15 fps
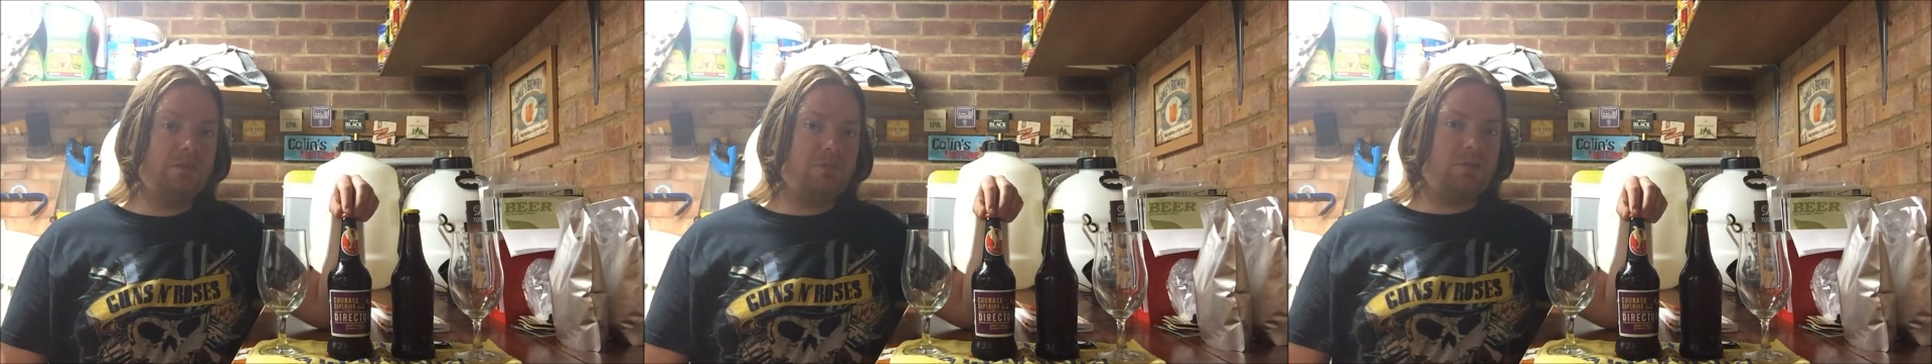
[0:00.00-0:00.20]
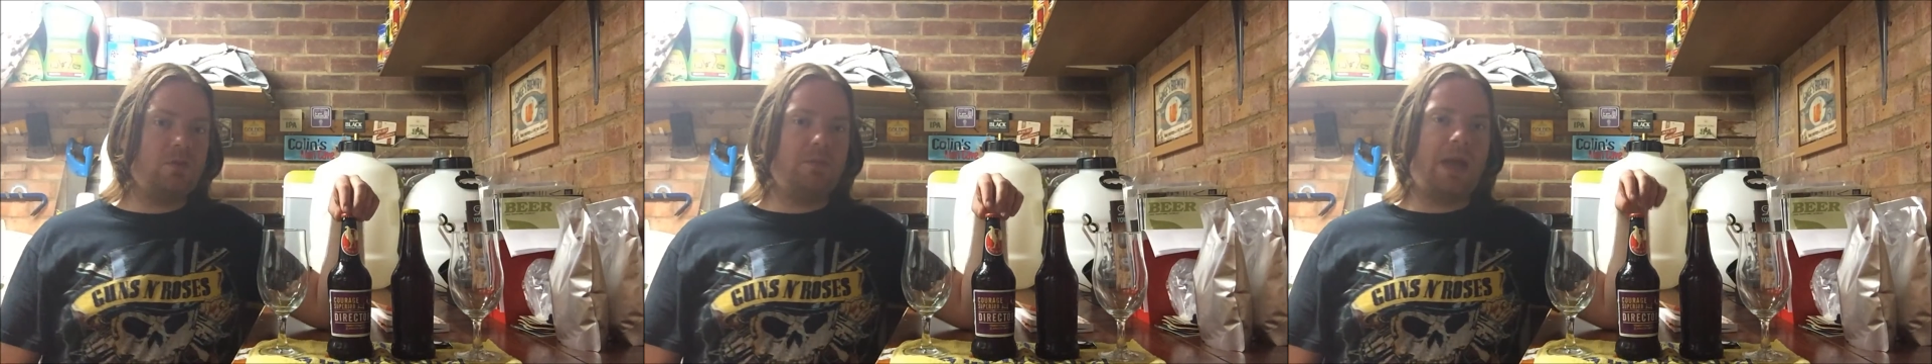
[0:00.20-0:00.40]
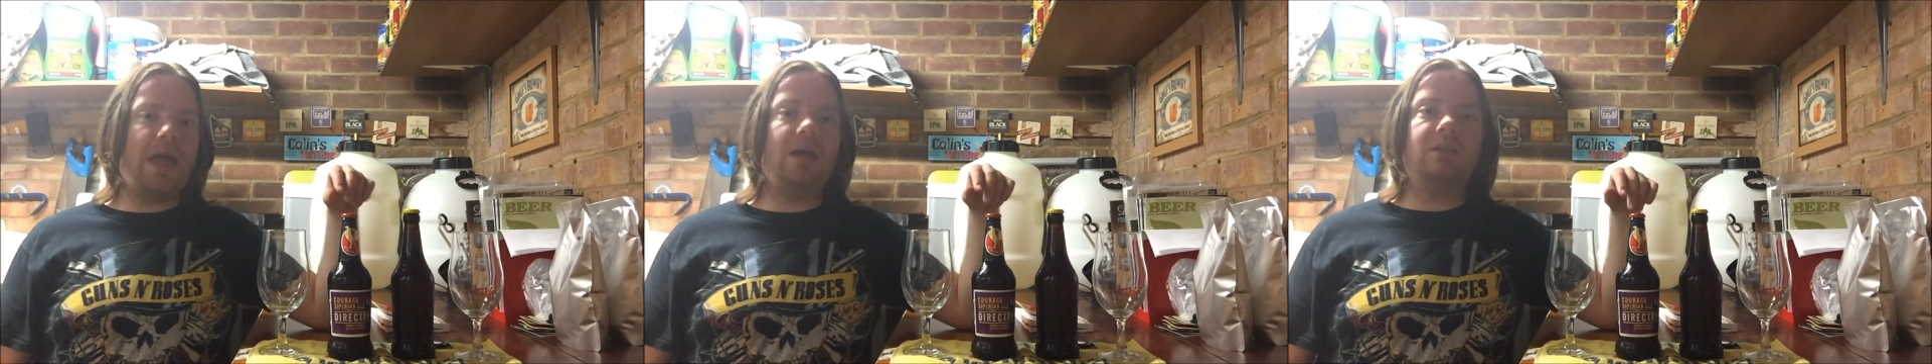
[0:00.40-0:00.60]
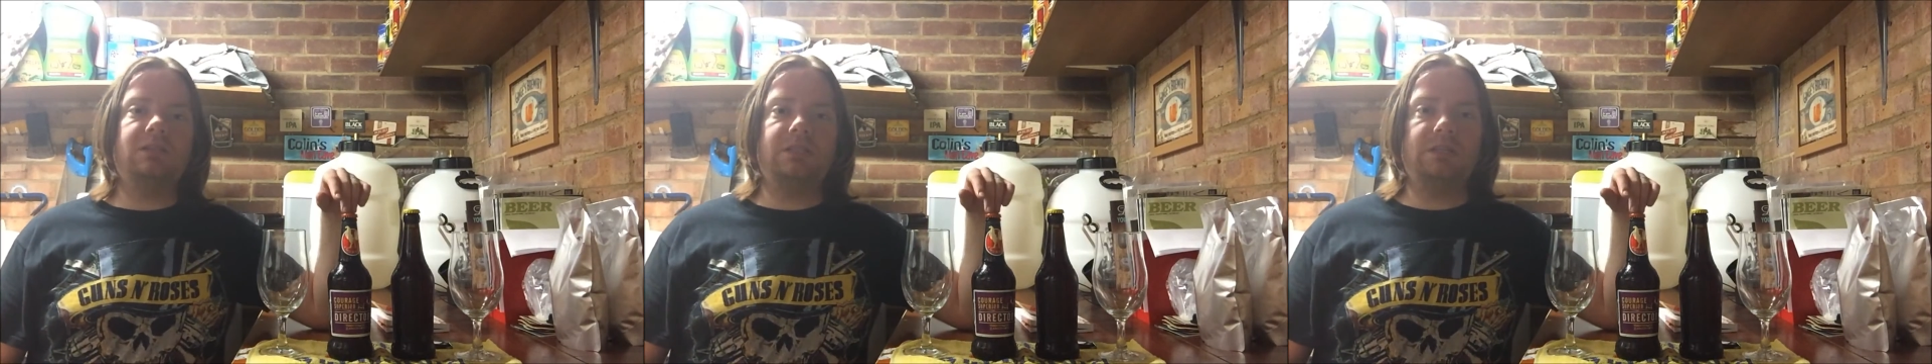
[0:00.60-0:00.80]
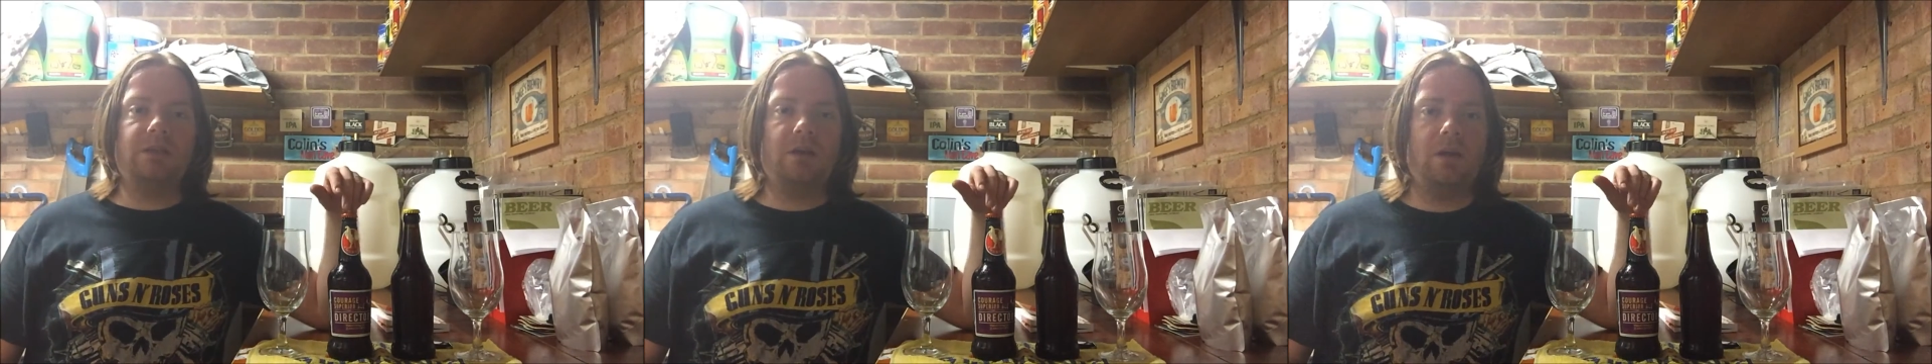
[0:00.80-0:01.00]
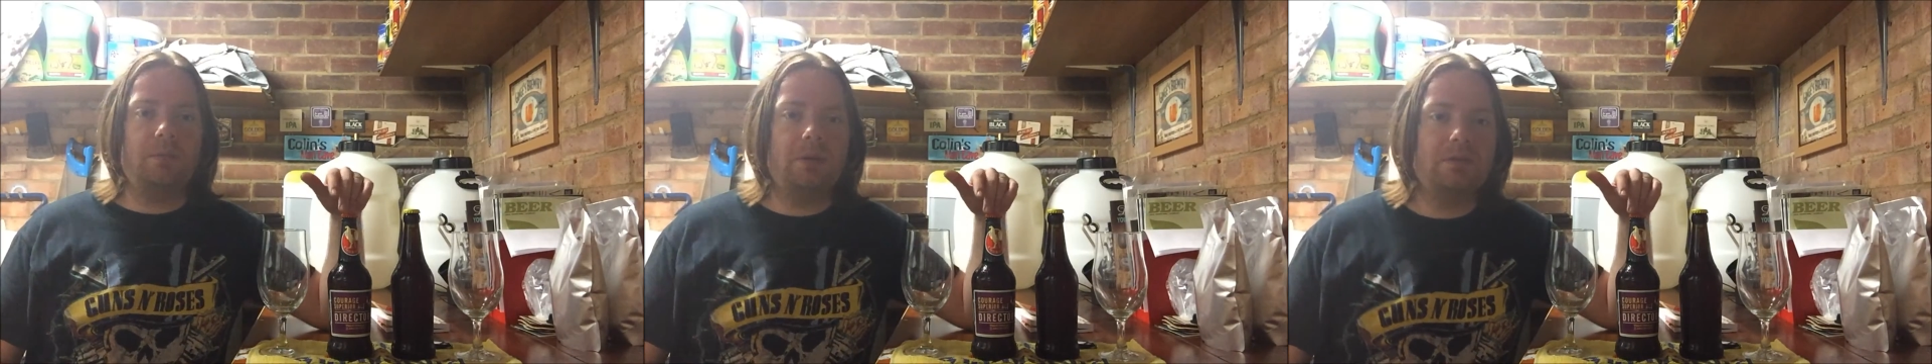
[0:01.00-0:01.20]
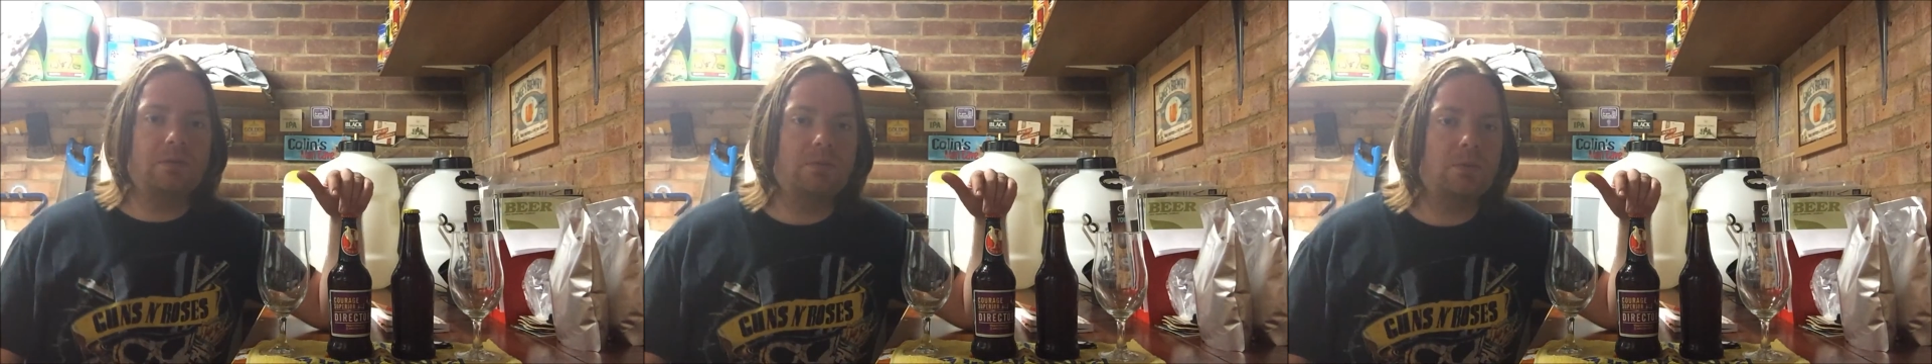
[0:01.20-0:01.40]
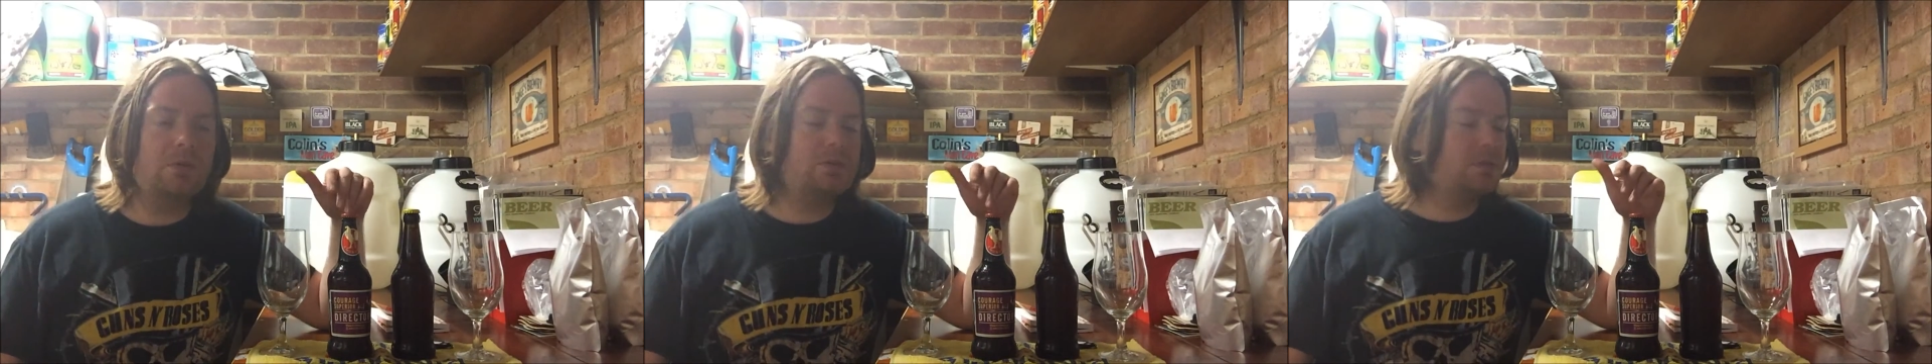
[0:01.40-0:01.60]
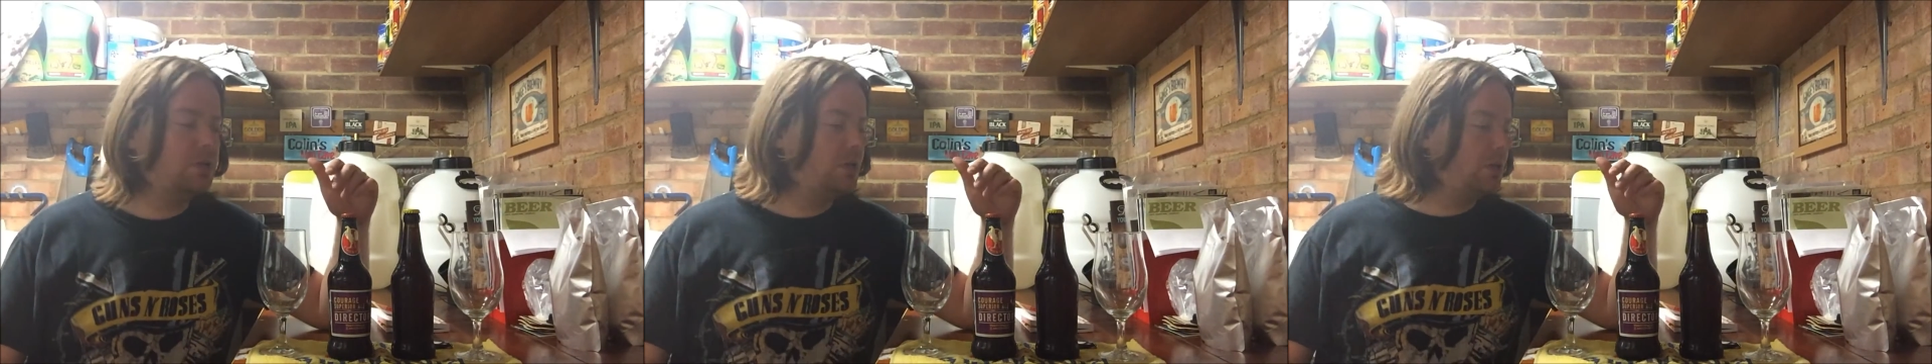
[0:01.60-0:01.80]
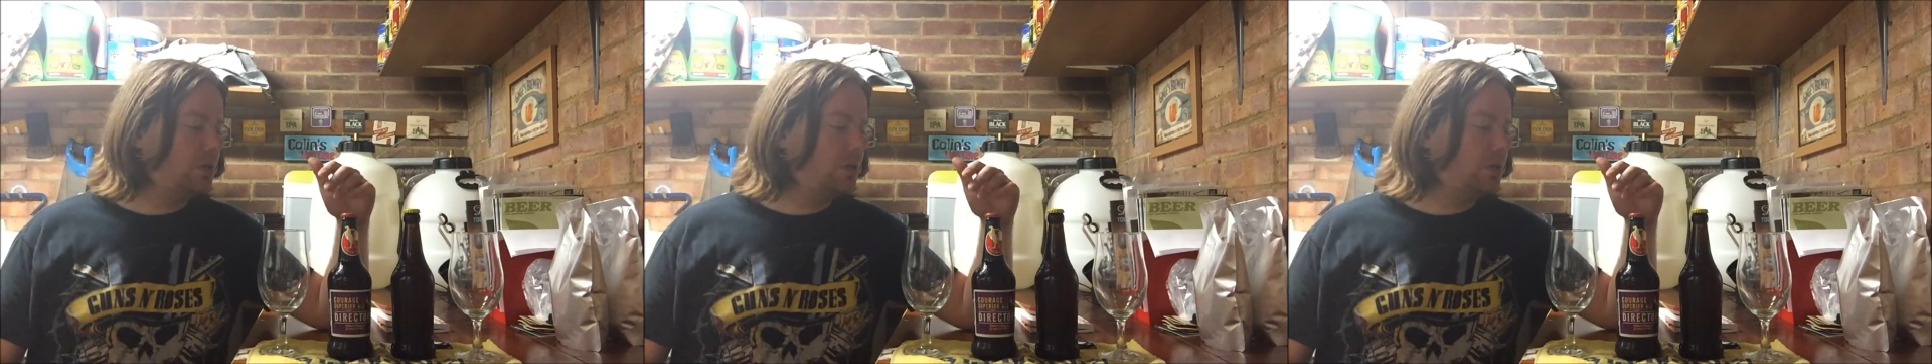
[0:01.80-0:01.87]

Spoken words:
from Aldi I believe it was.